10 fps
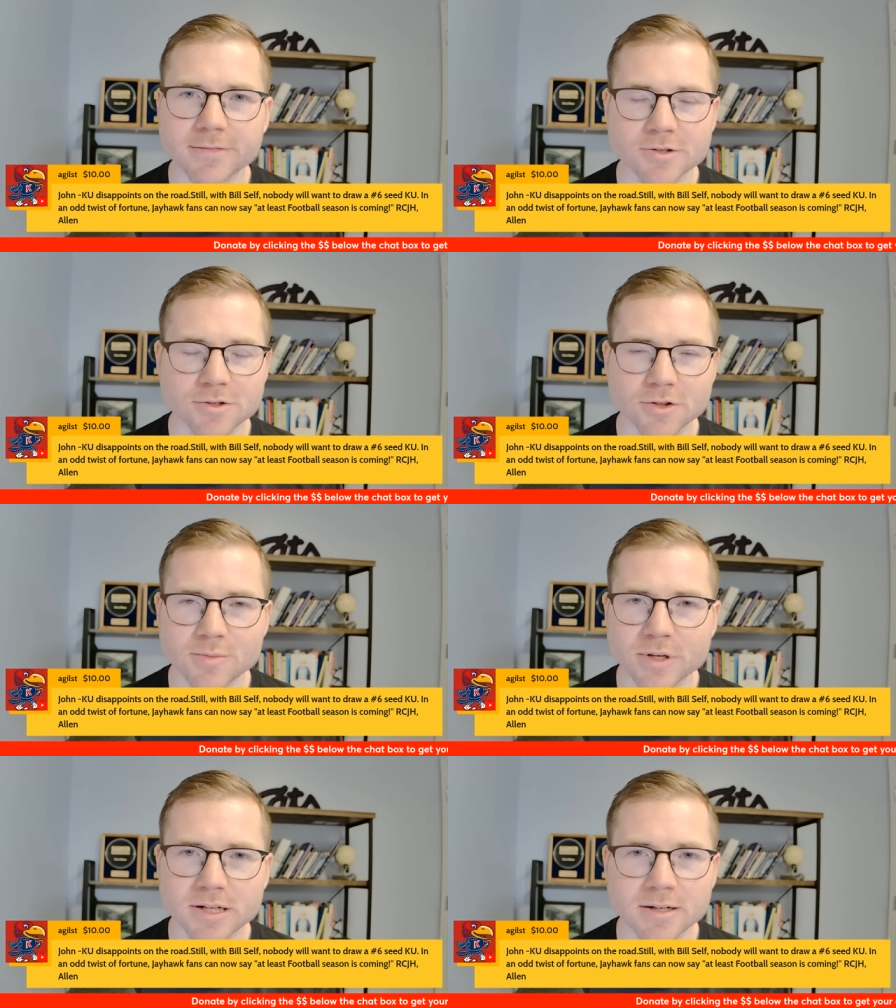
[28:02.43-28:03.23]
There's
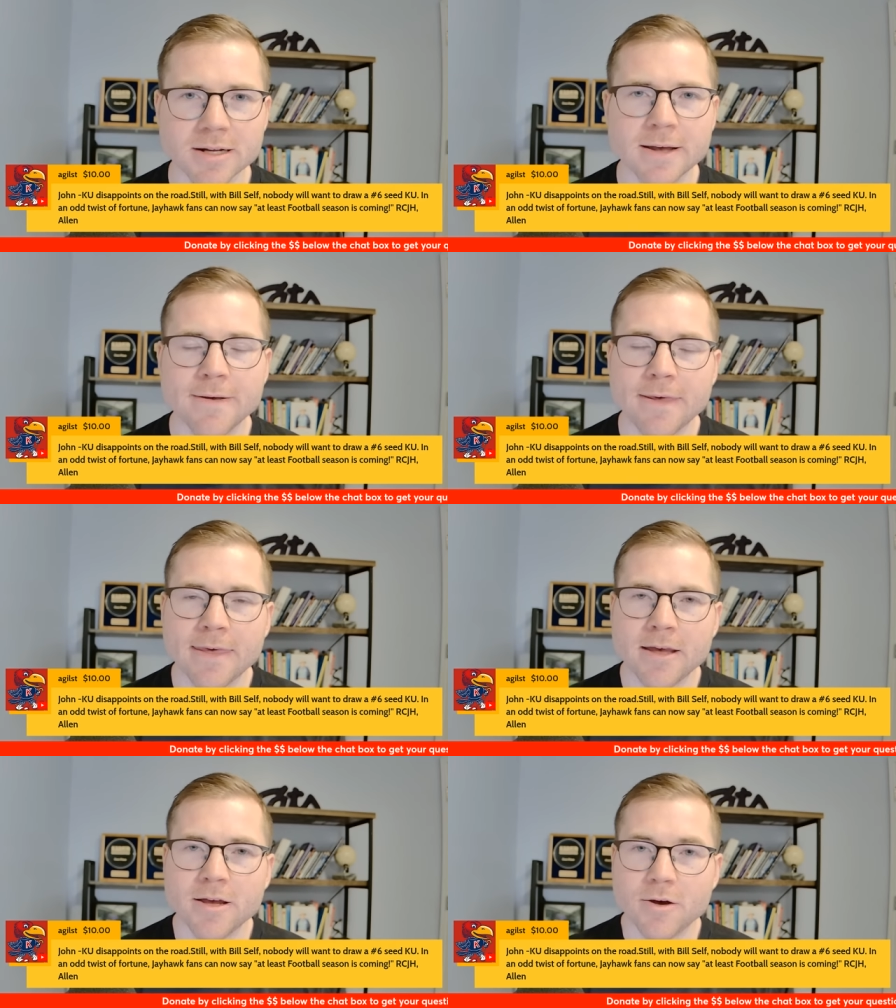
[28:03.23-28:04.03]
only been
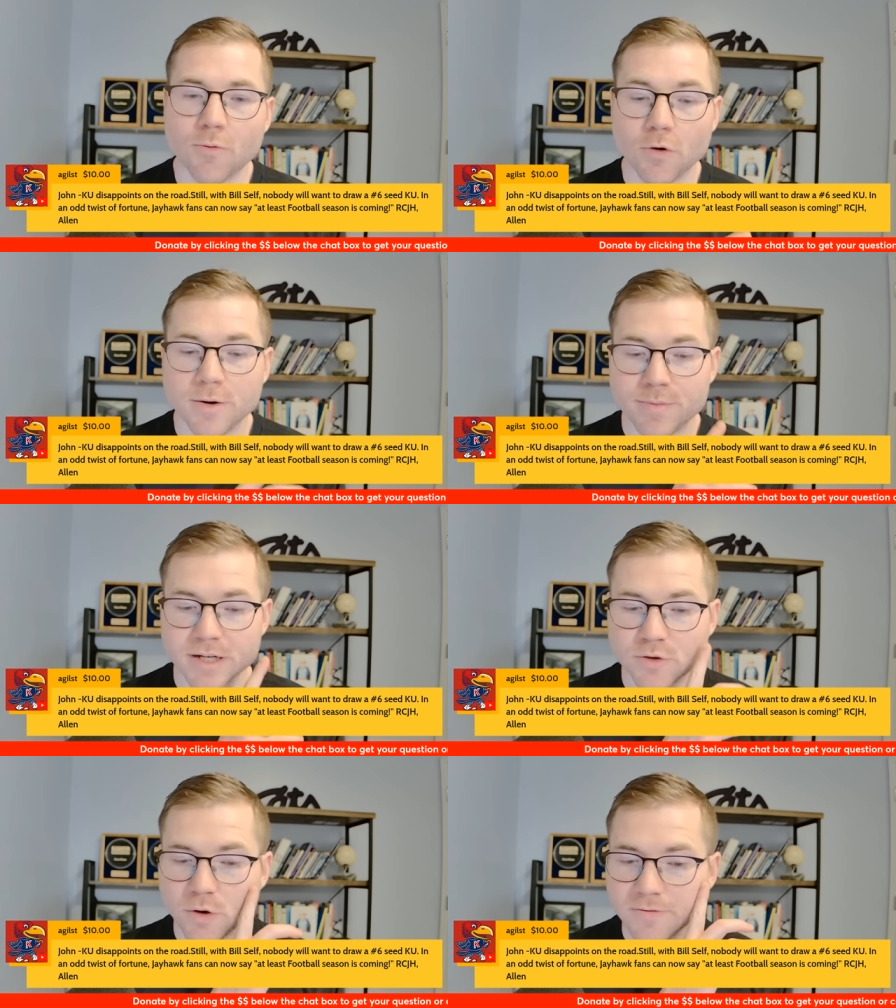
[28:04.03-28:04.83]
one
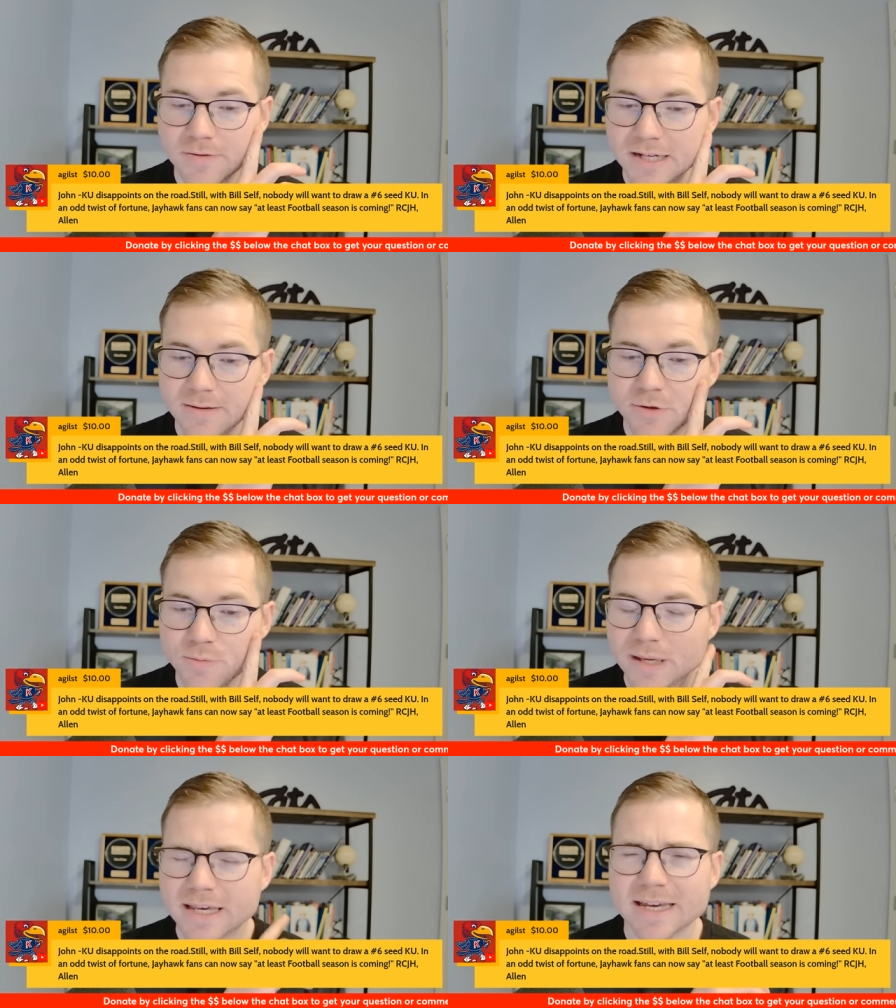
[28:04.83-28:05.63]
Big 12 team to
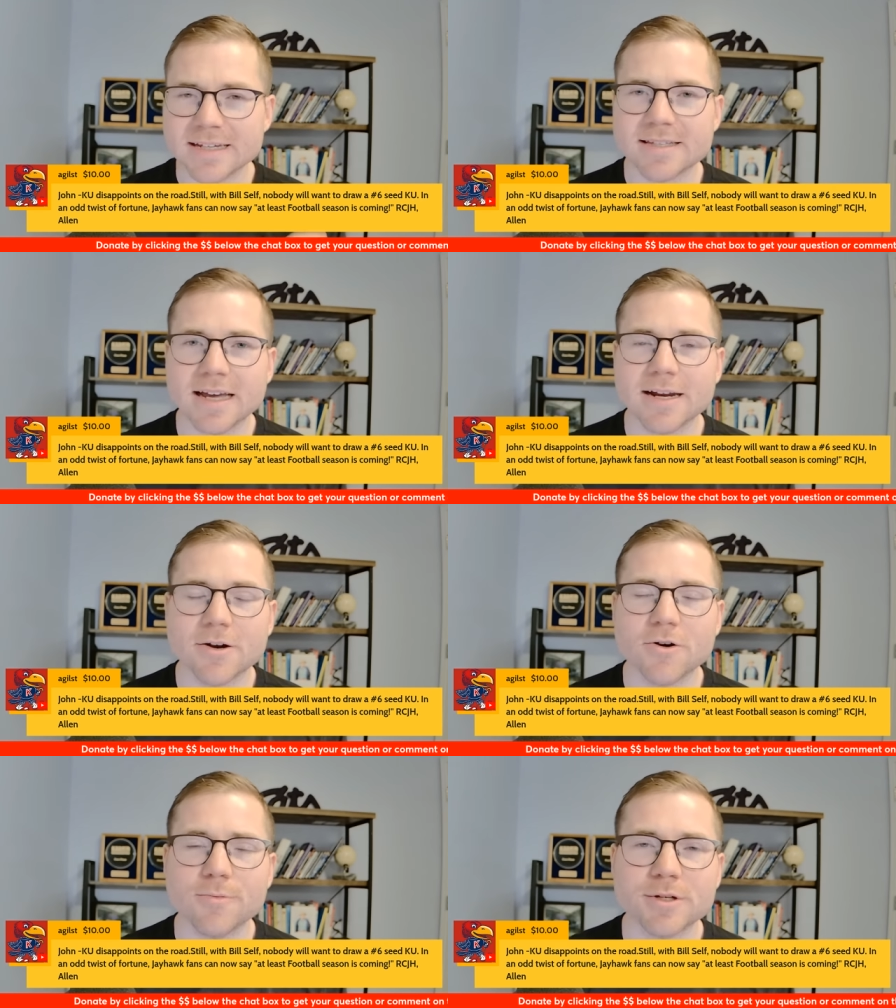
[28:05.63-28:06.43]
beat K-State
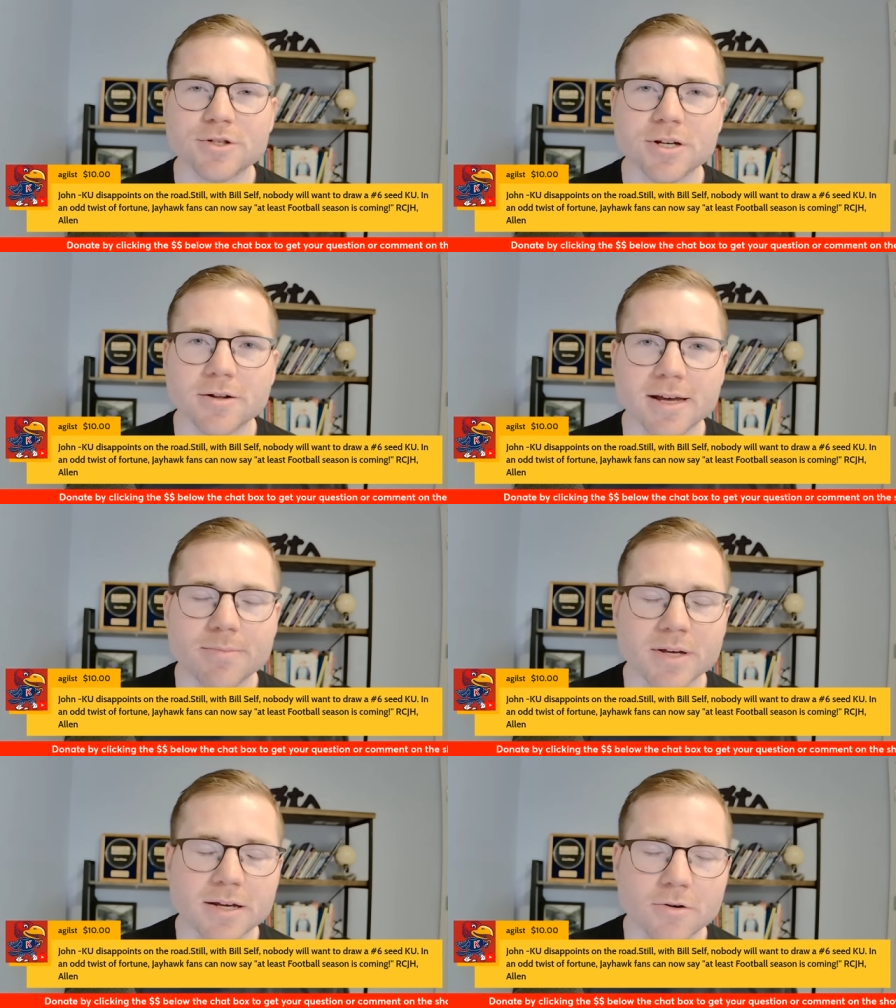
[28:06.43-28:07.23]
at home this year,
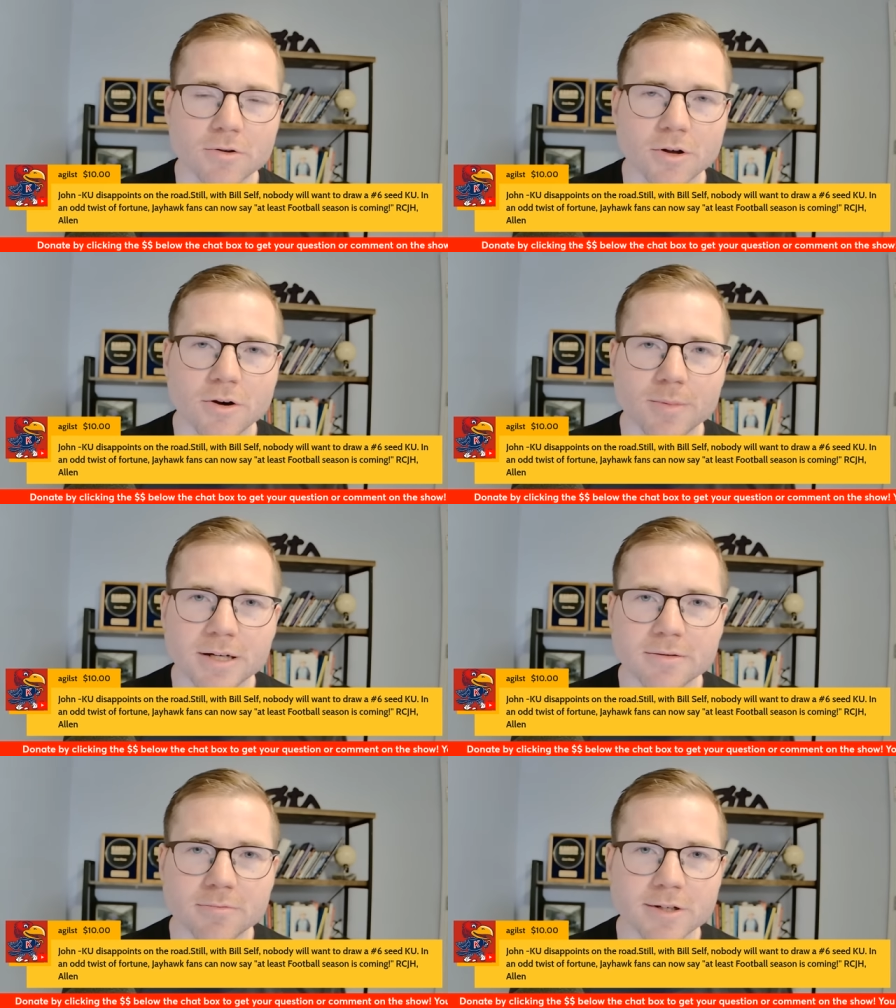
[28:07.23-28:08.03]
that being
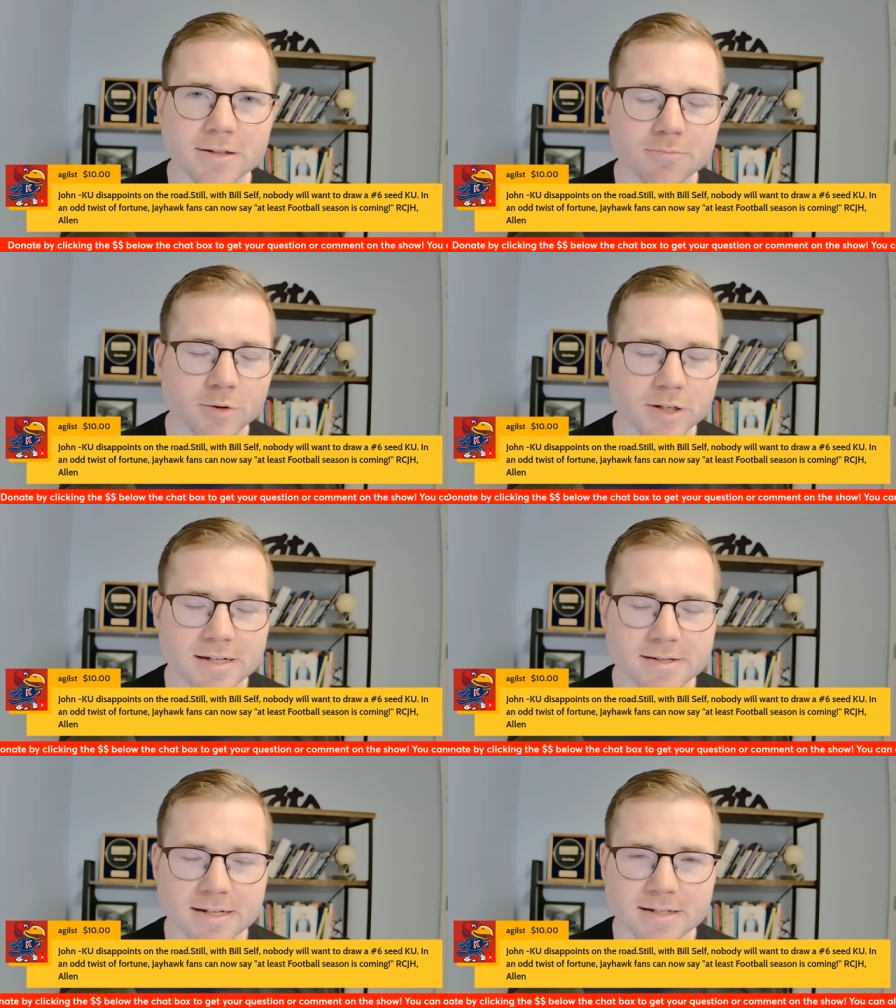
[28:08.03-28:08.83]
Oklahoma, when
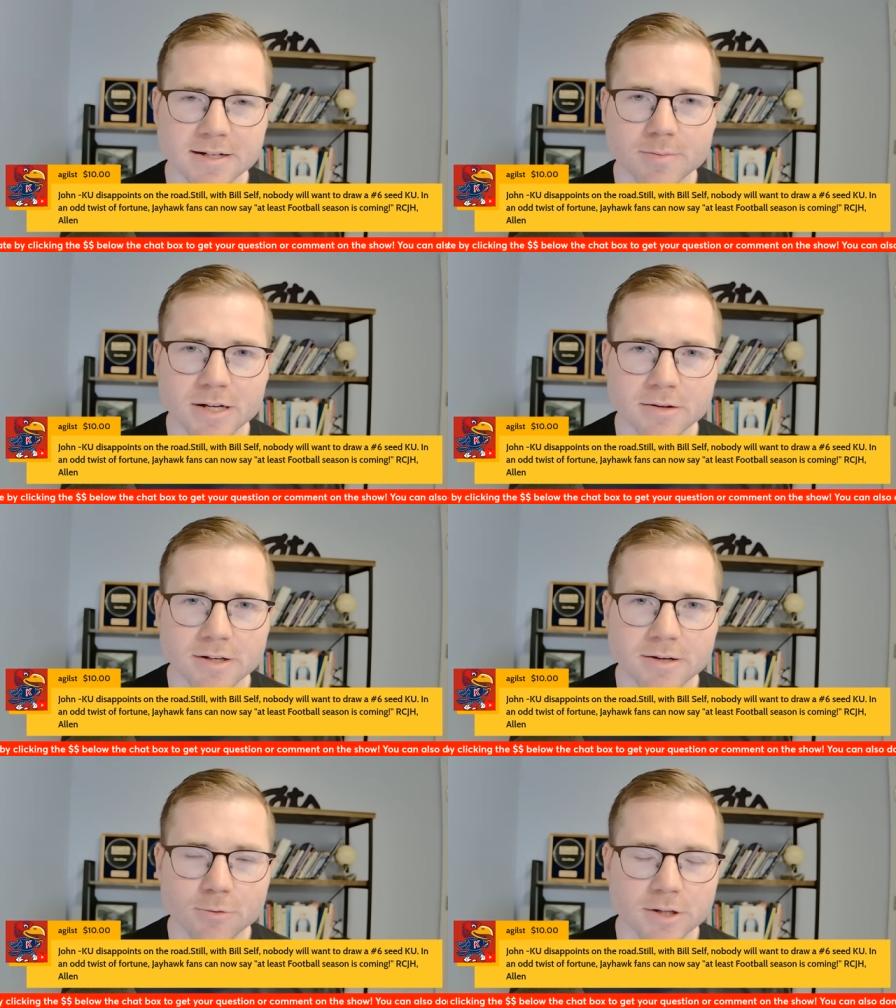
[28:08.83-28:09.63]
K-State did
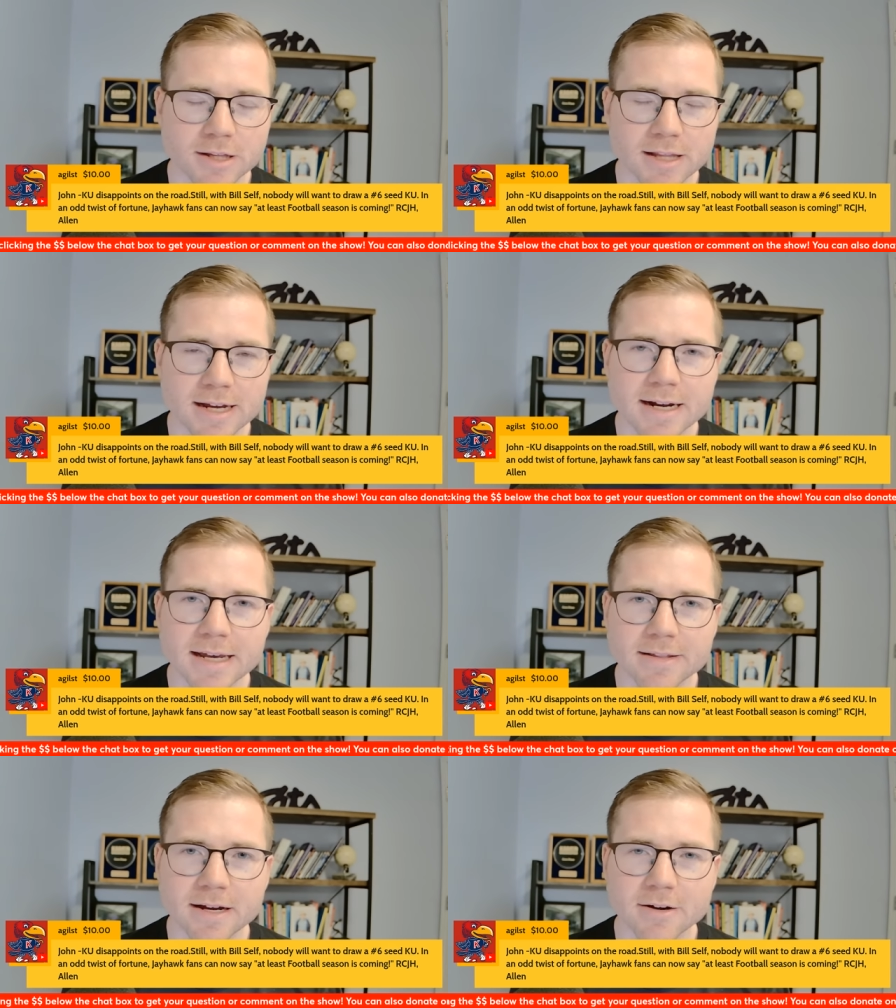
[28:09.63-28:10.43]
admittedly really lay an
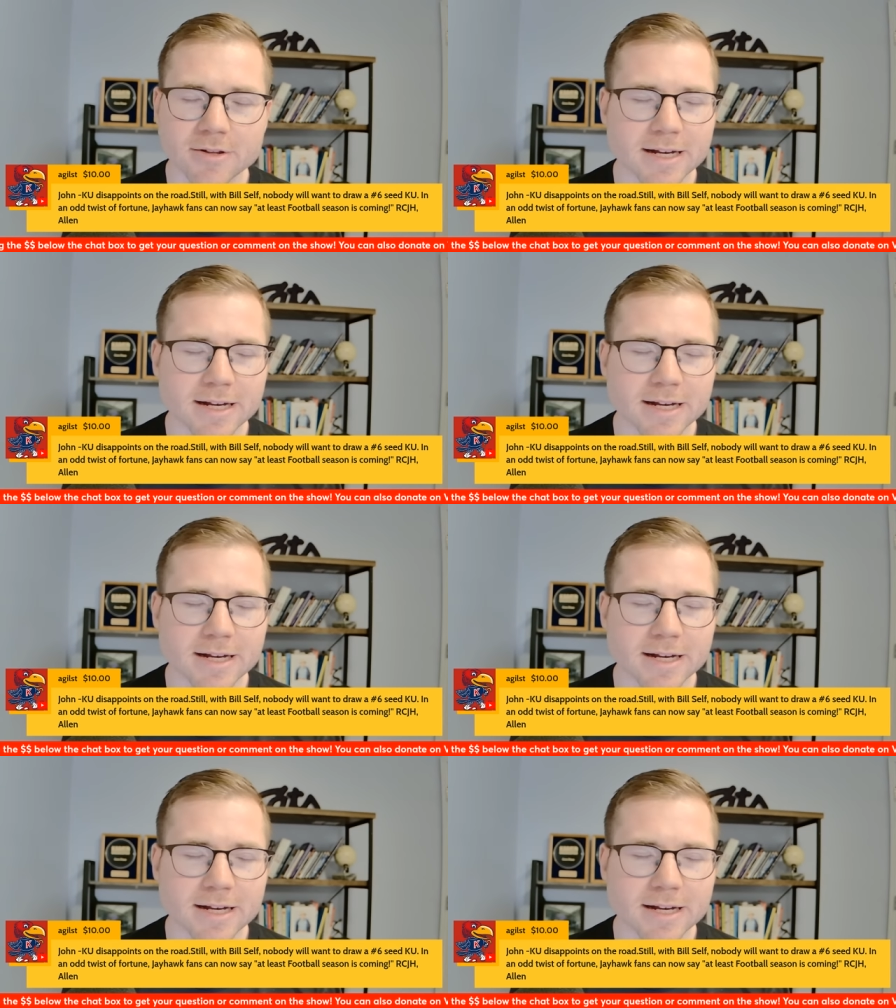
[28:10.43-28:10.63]
egg there.